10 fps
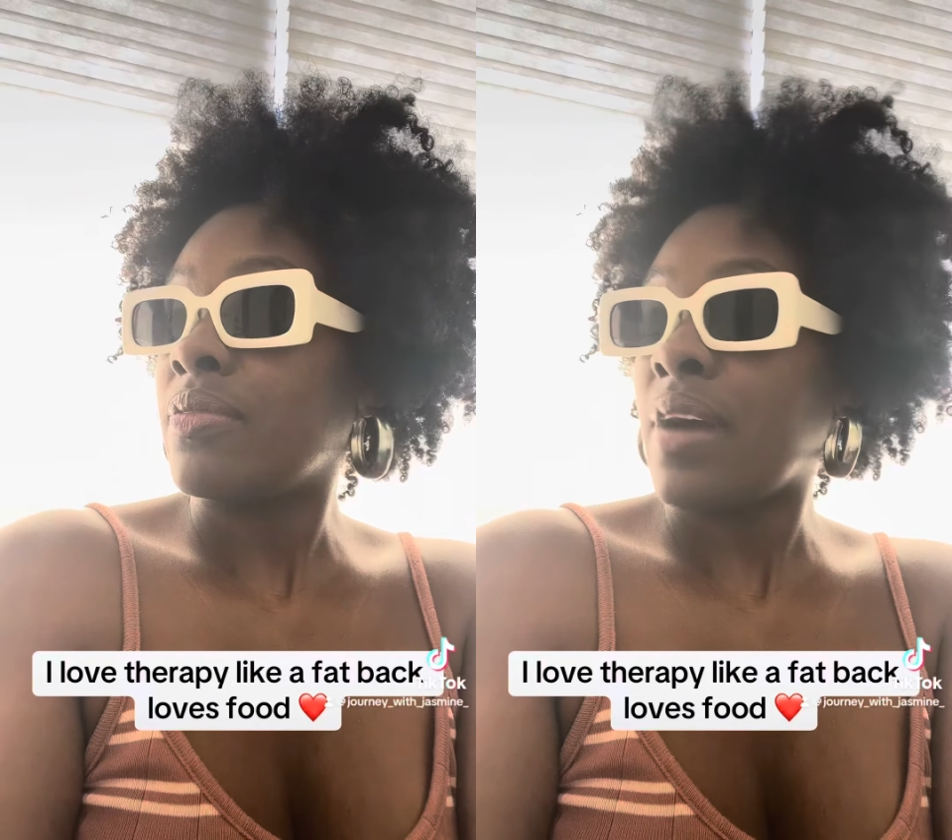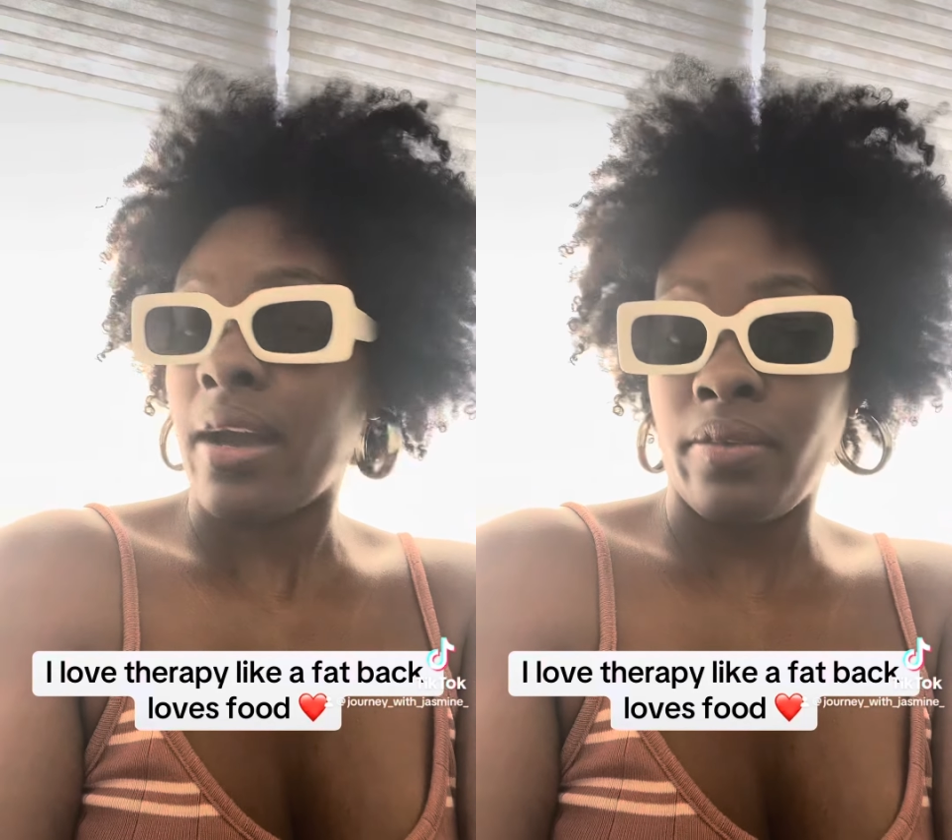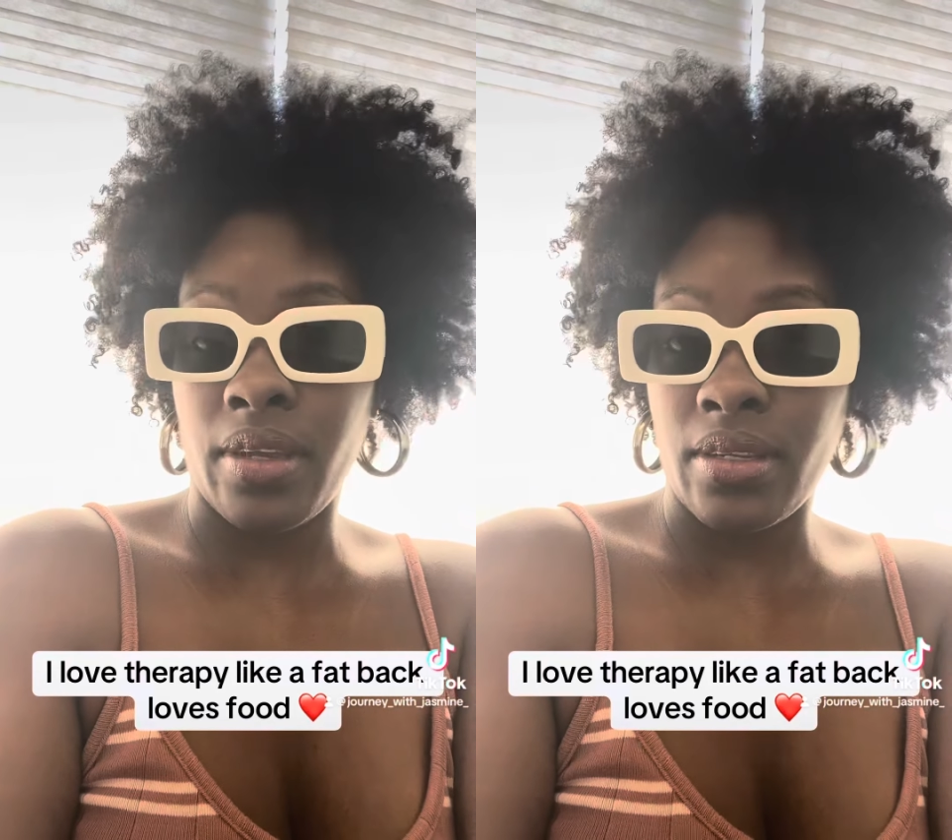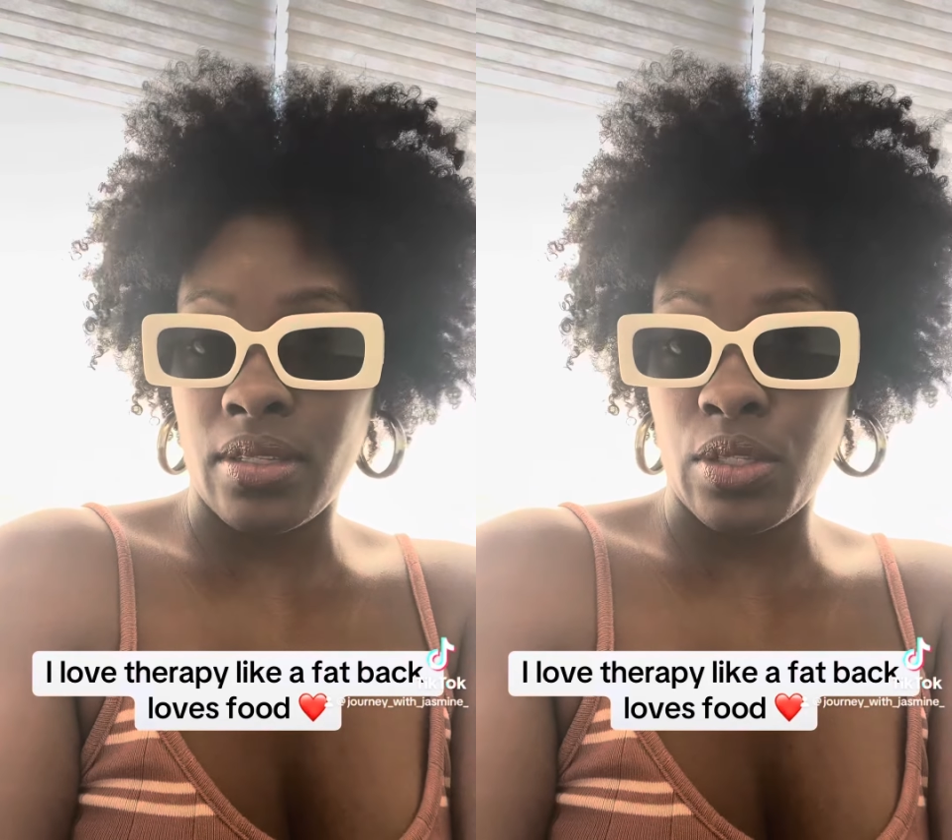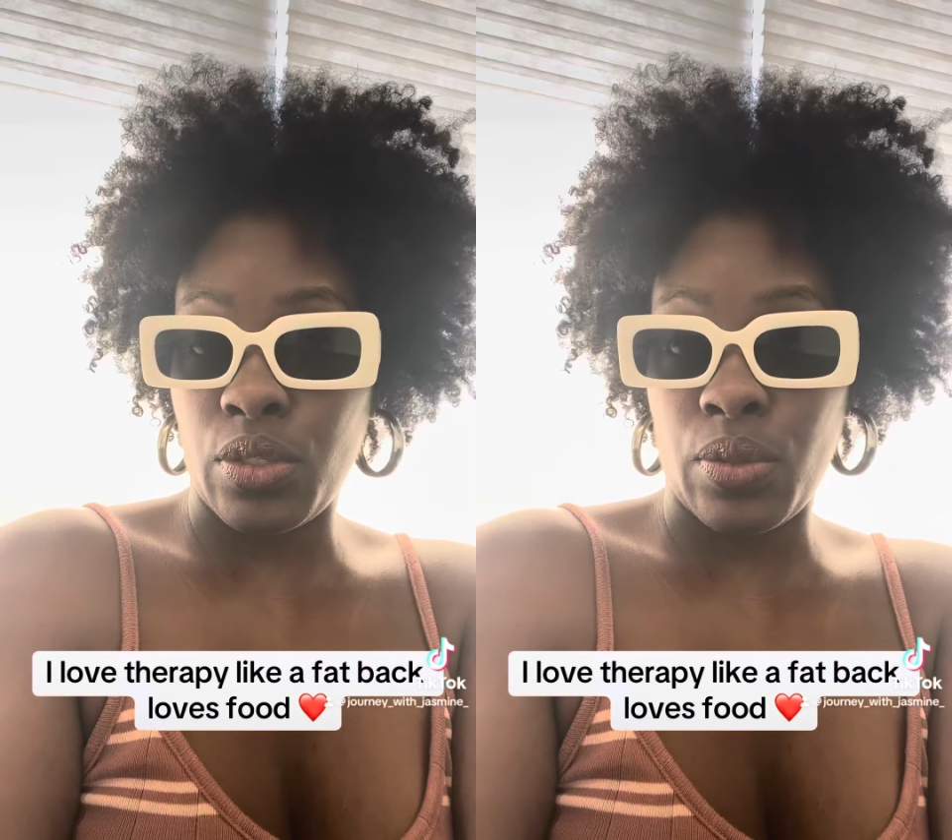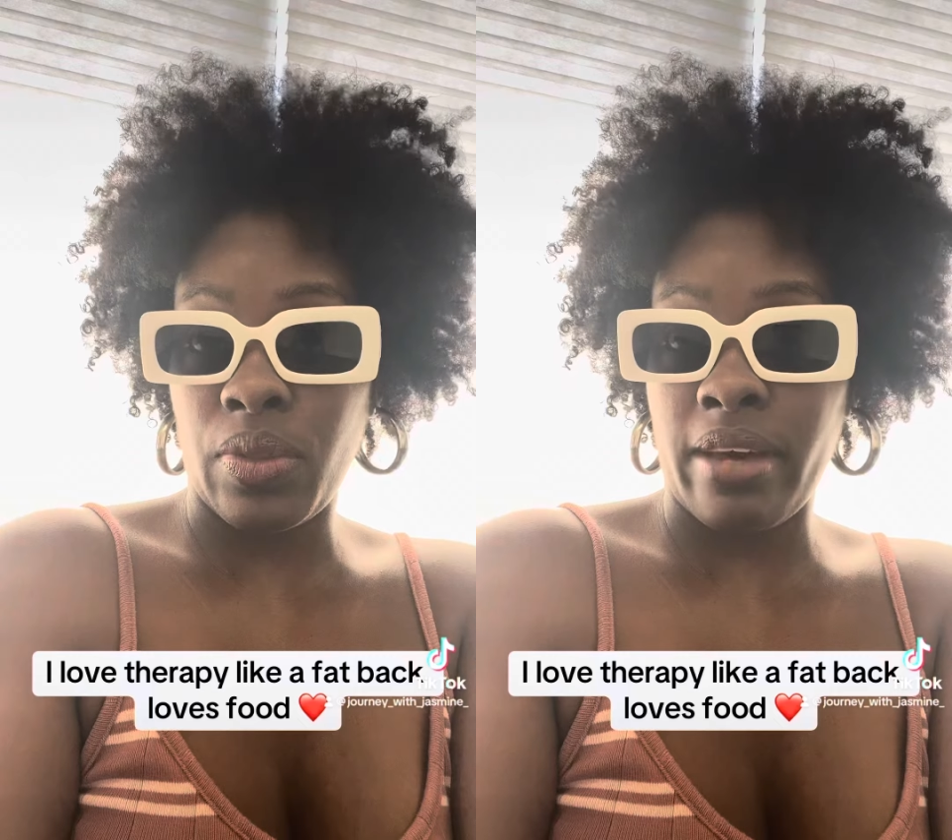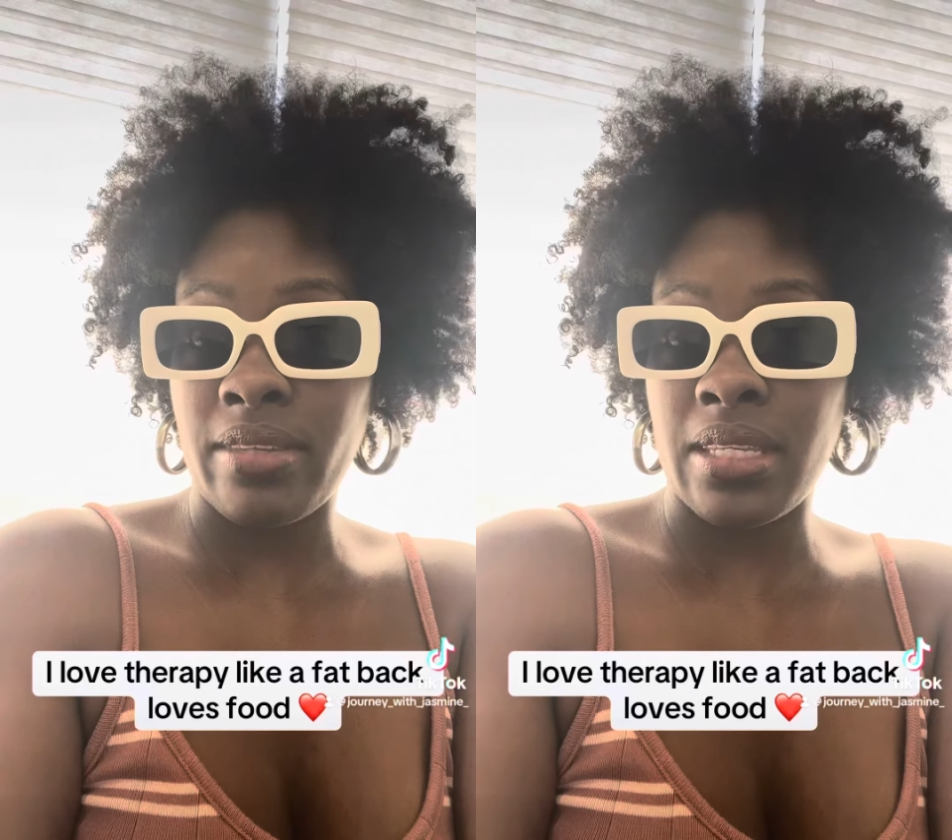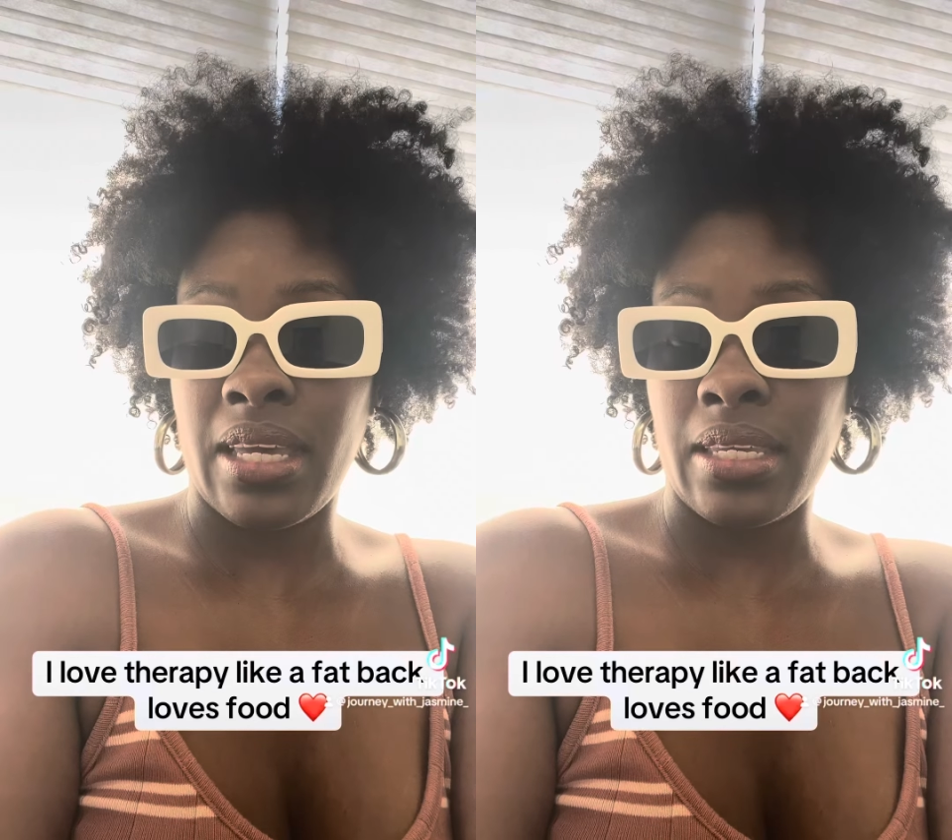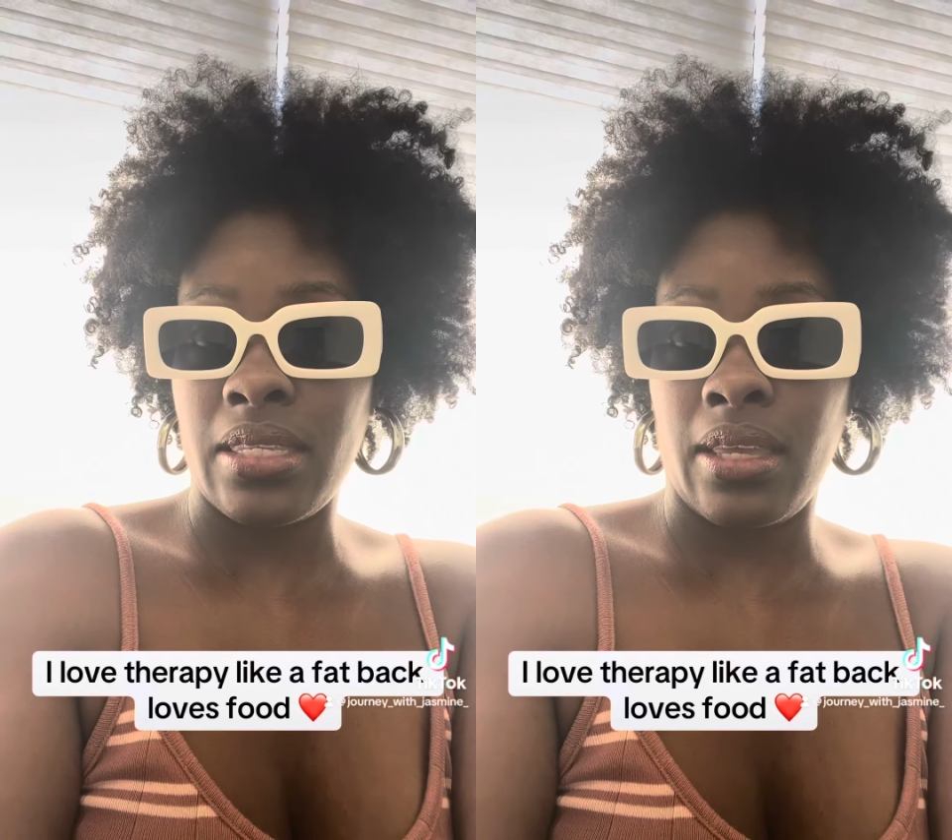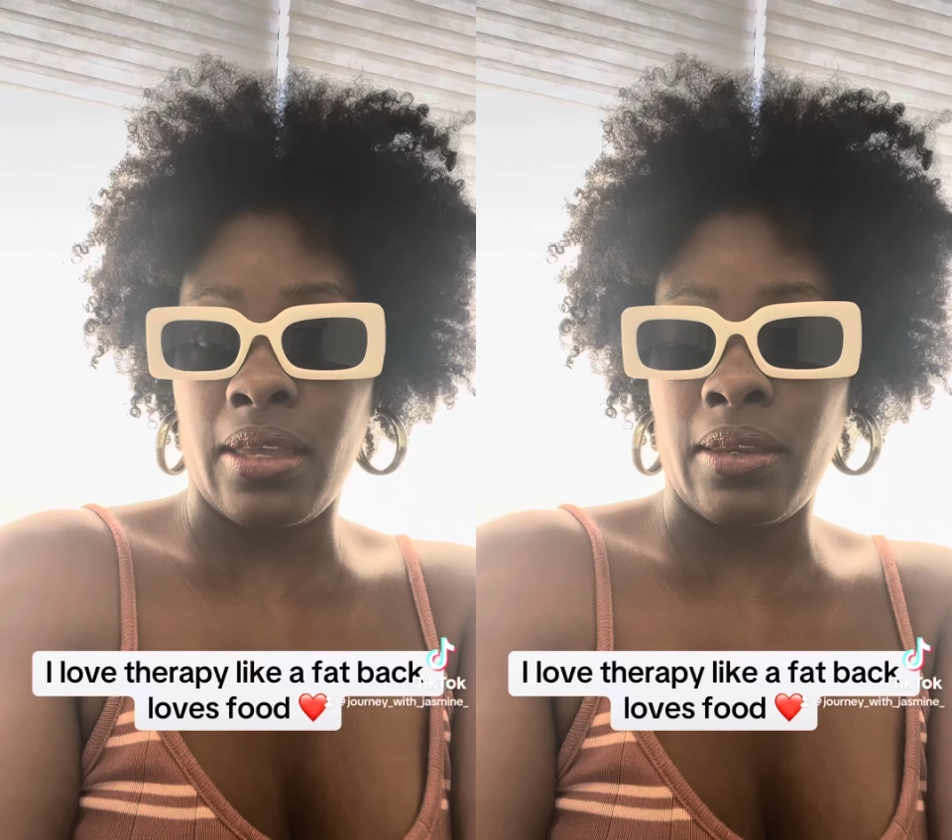five years since
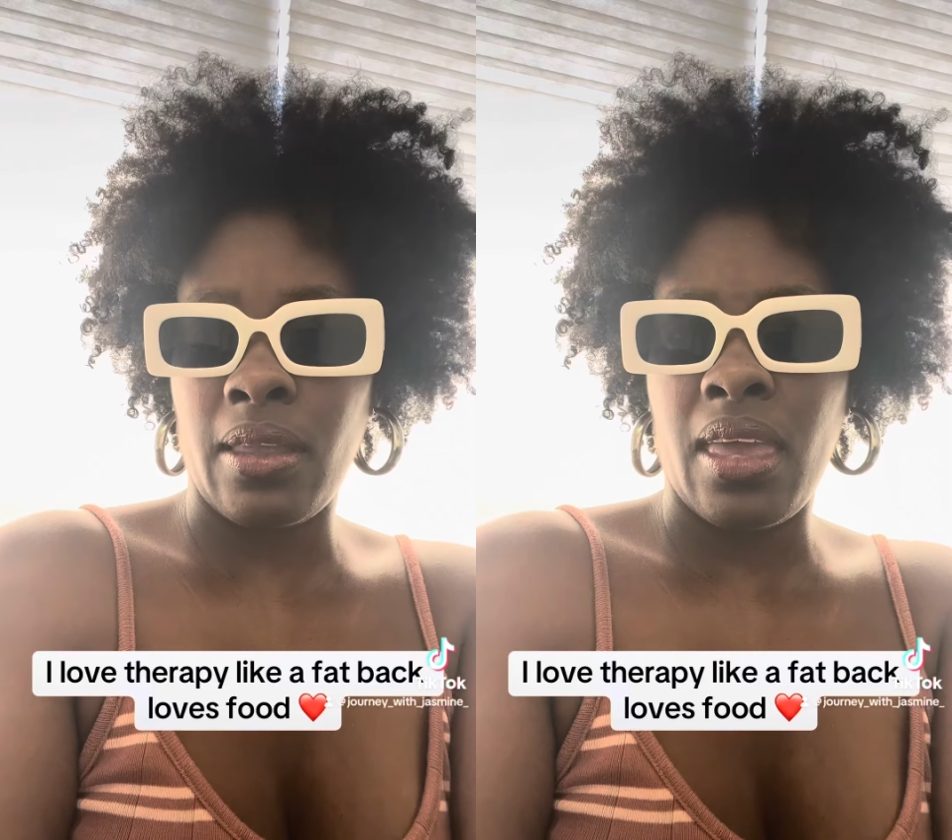2019.